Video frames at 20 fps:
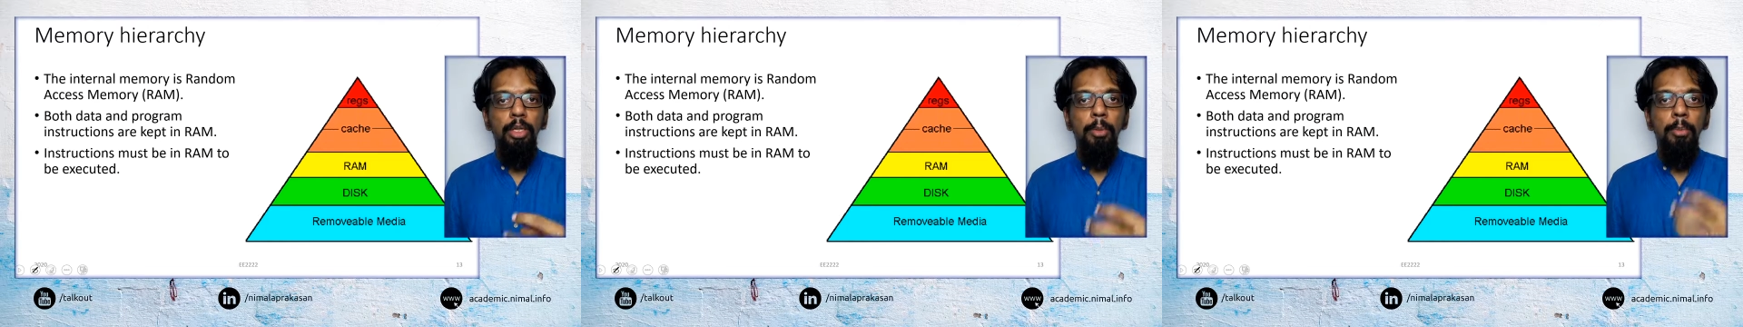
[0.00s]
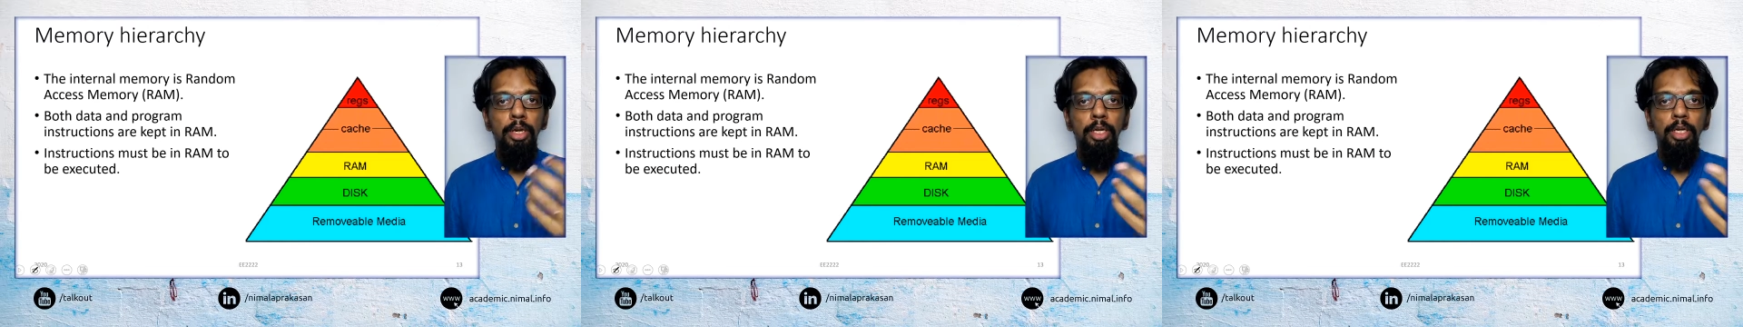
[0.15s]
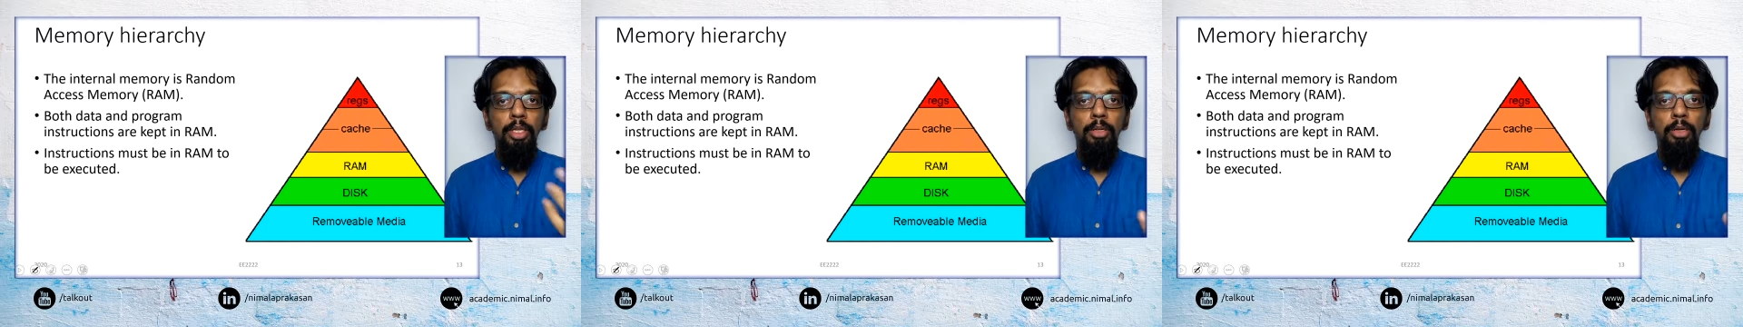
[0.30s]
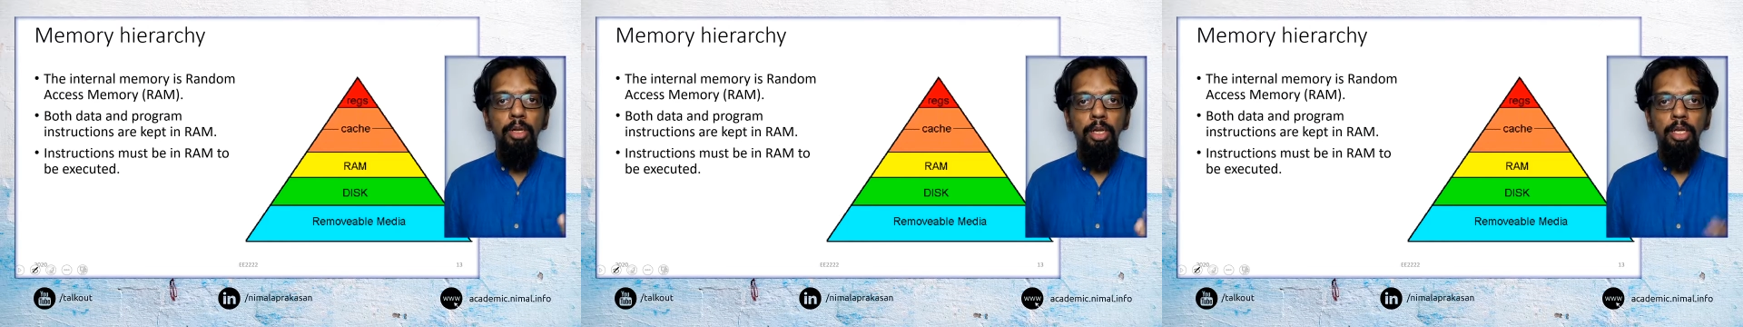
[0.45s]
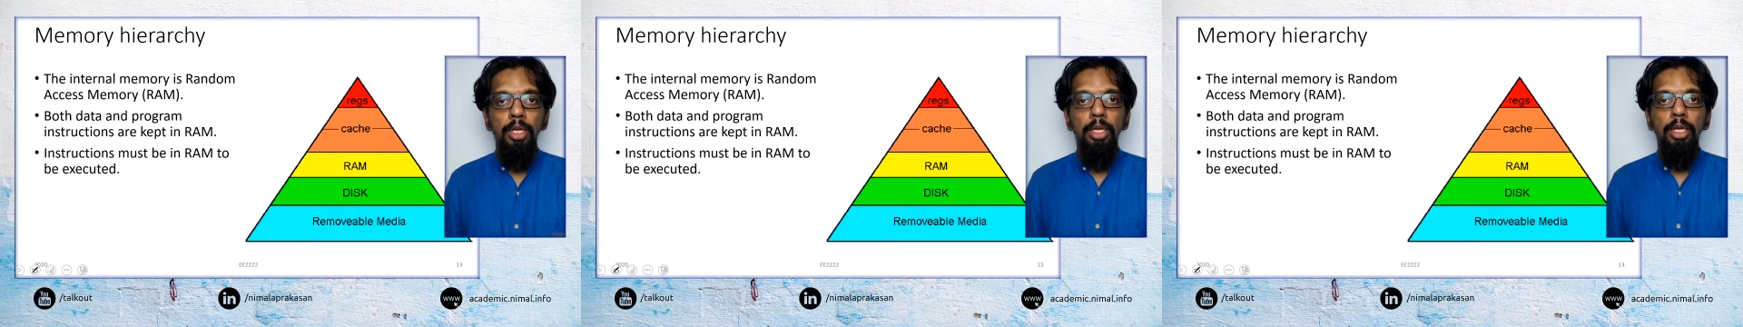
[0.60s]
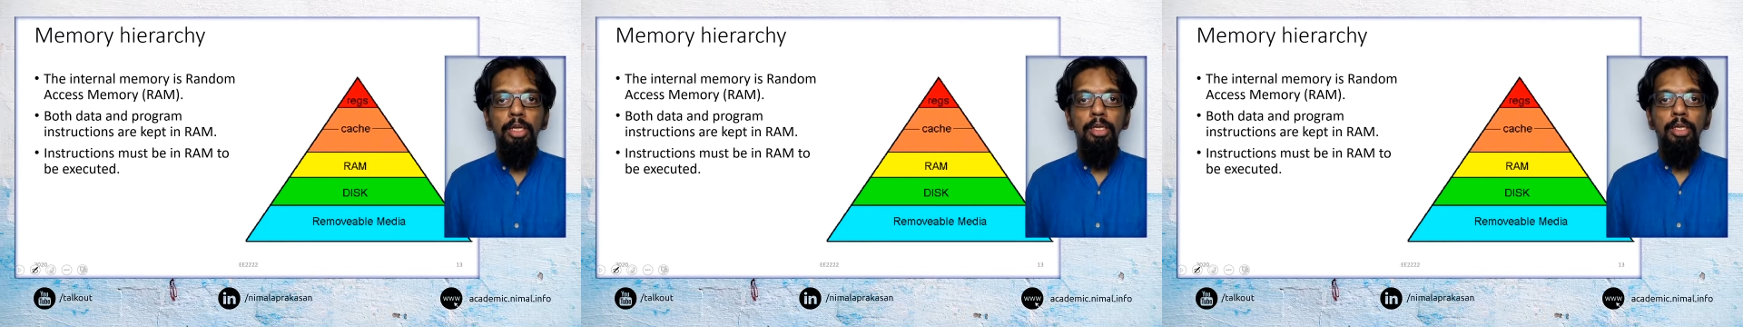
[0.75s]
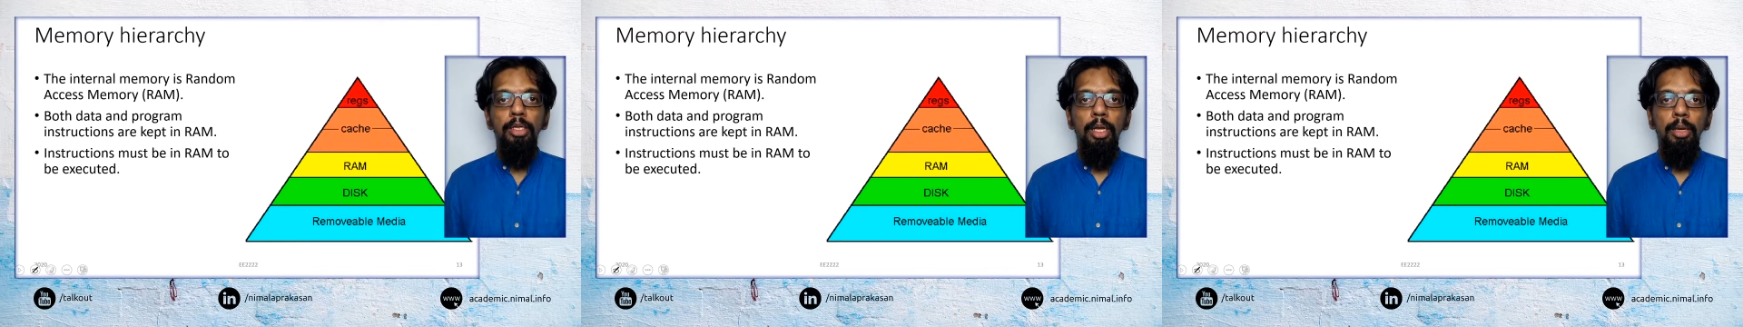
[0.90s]
the particular
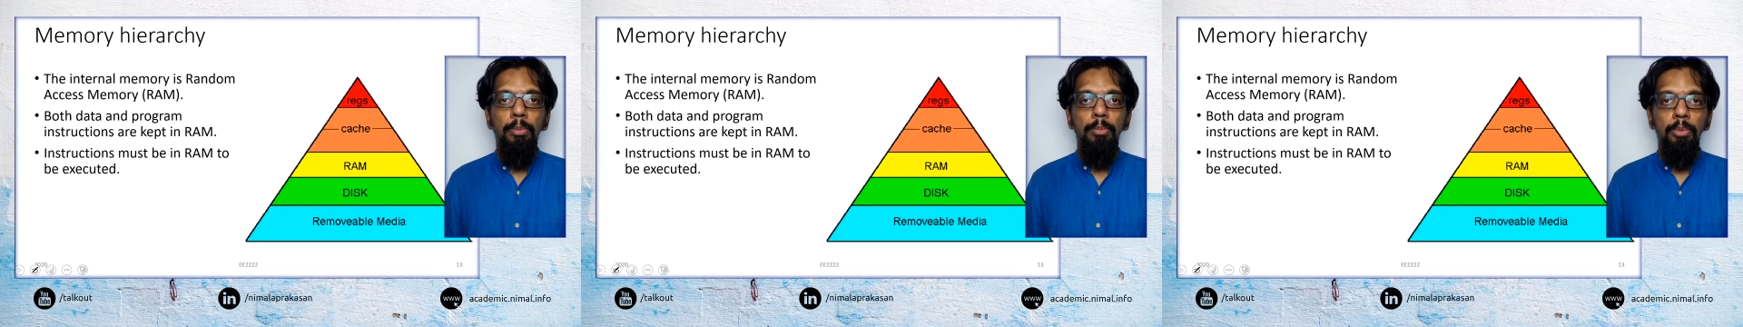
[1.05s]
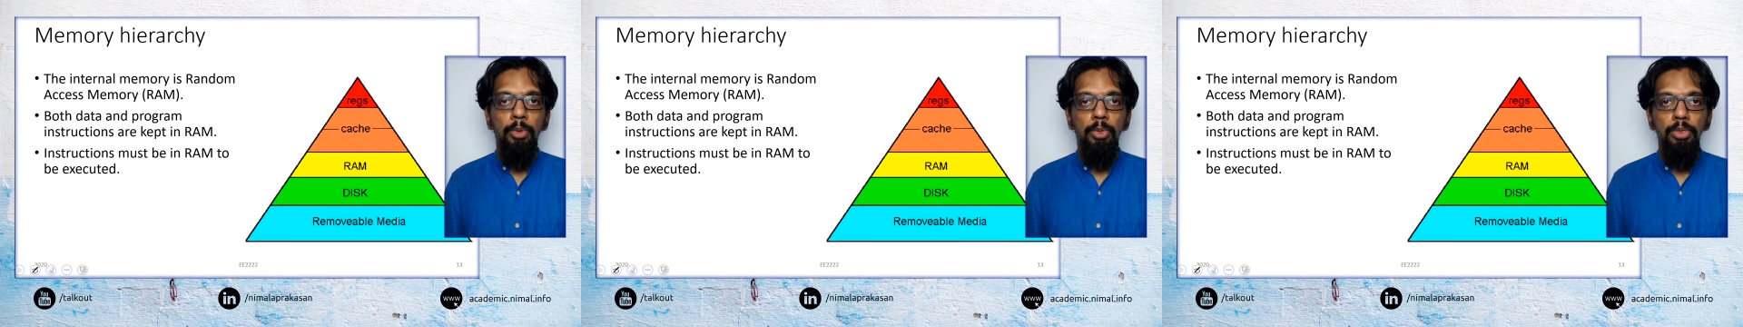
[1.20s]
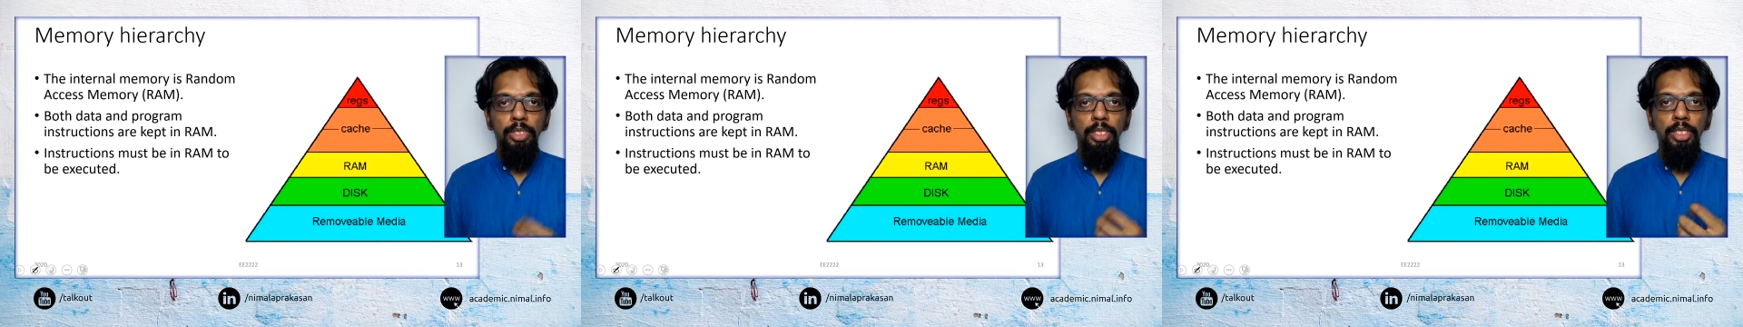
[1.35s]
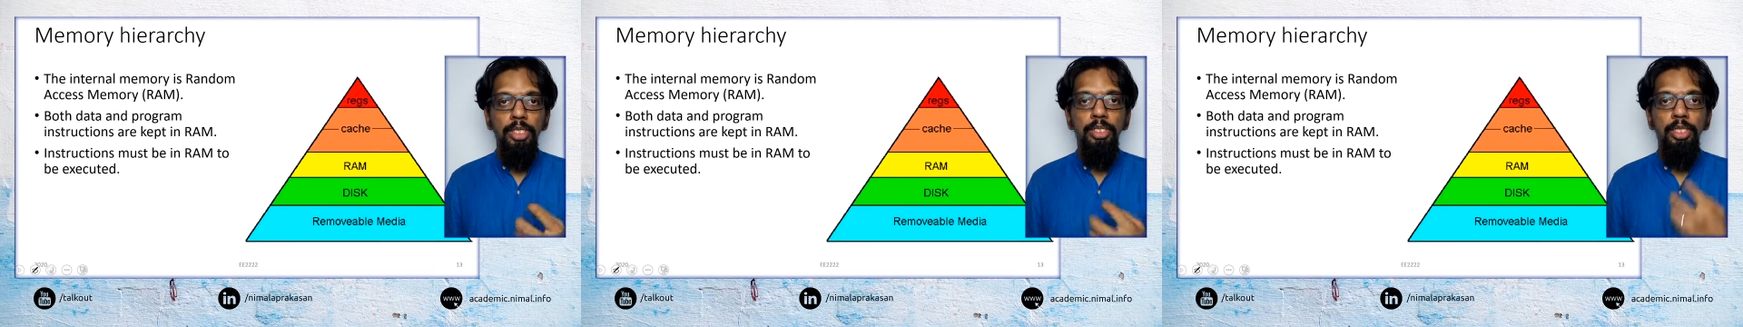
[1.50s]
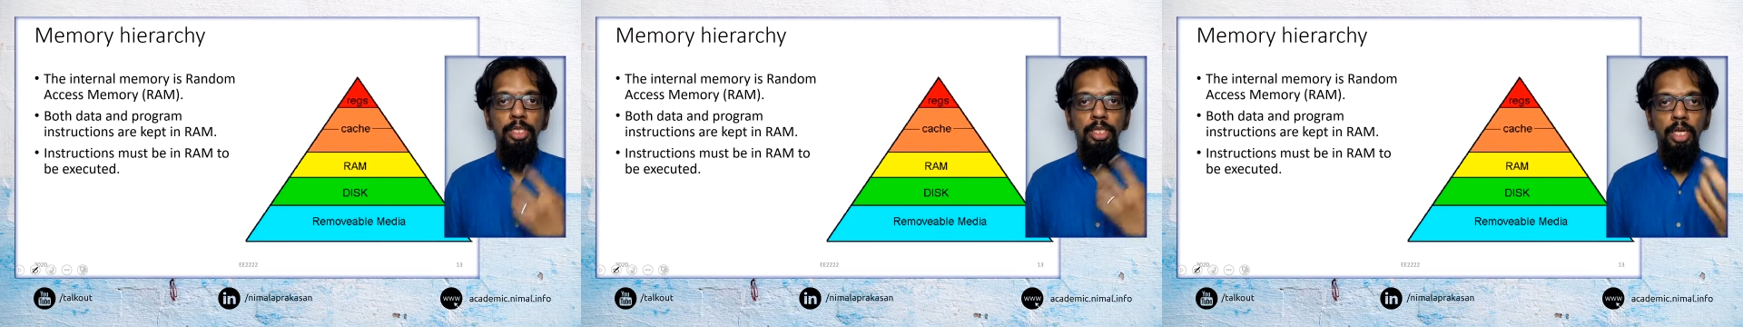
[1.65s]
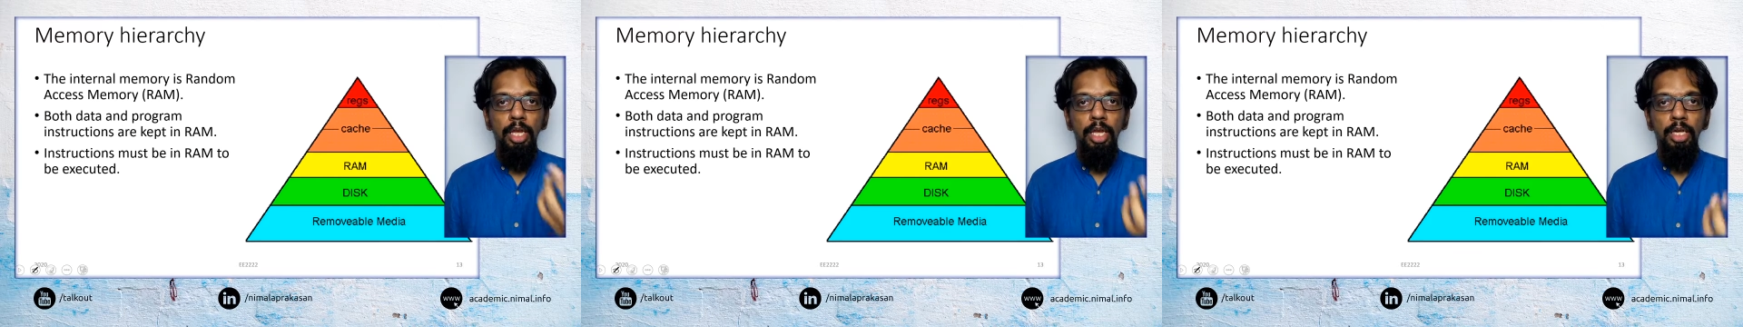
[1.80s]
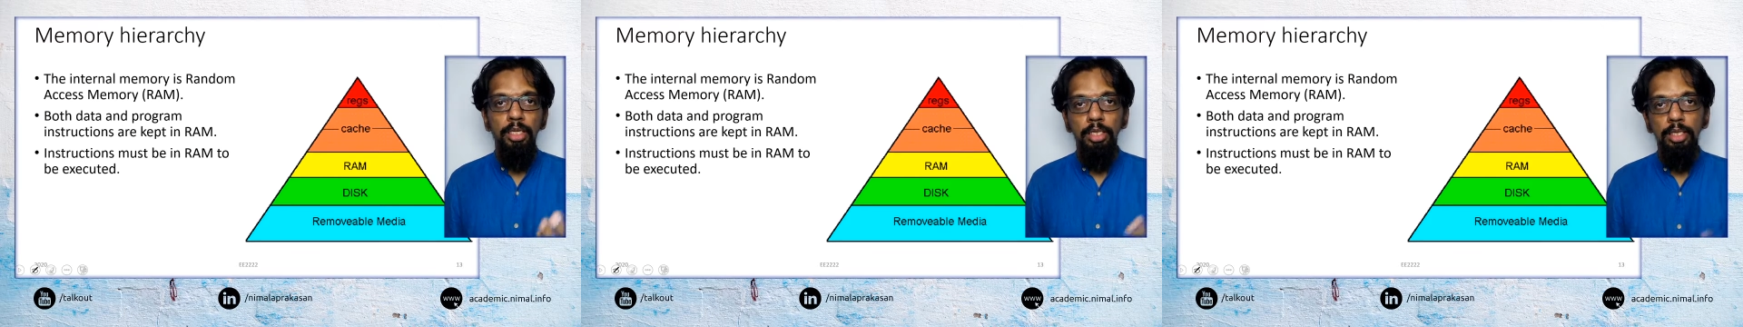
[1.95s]

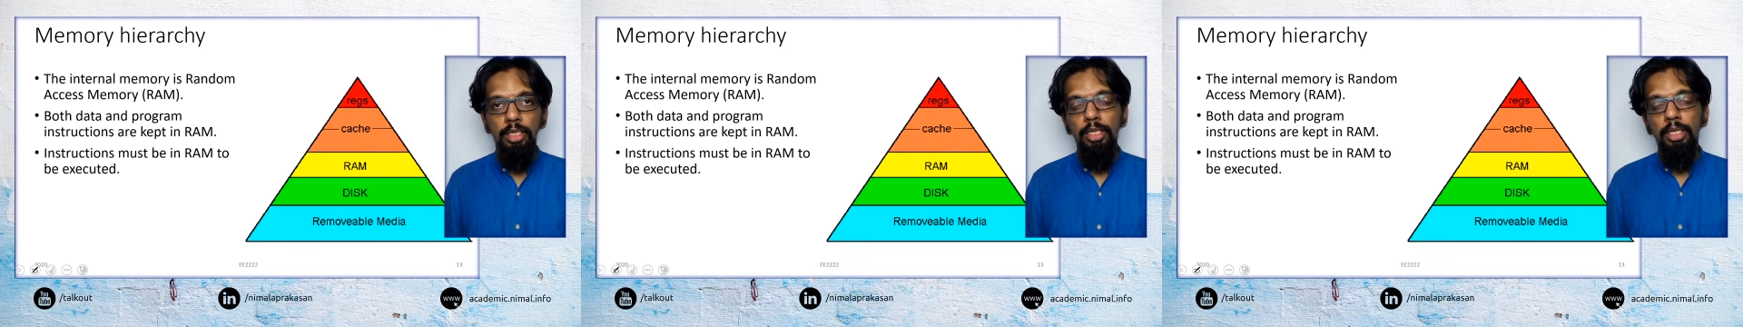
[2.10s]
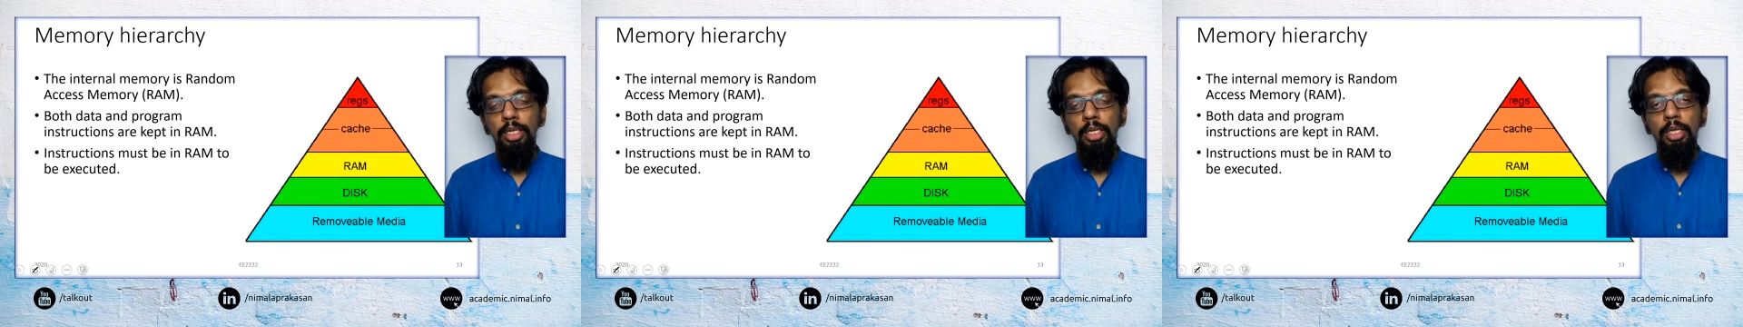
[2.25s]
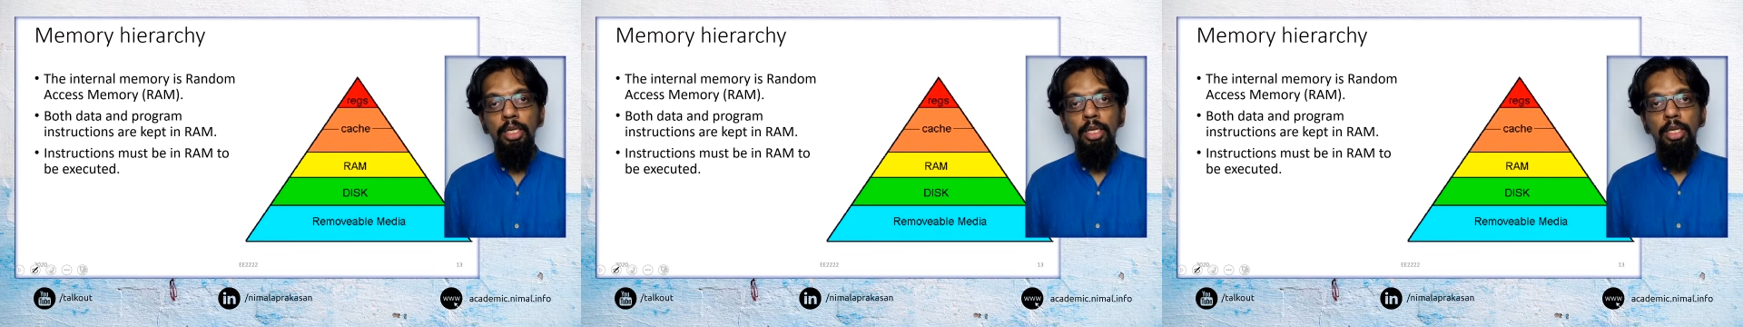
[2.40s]
processor and the